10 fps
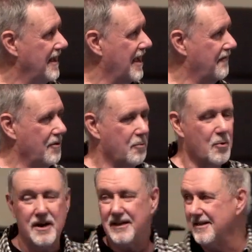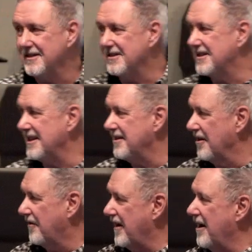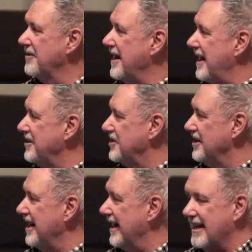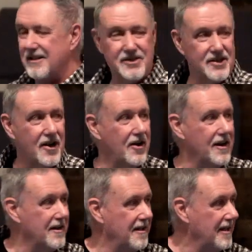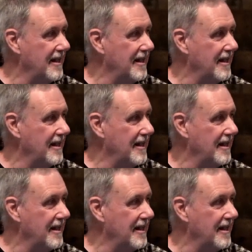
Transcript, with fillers: Everyone can see the foundation that got started.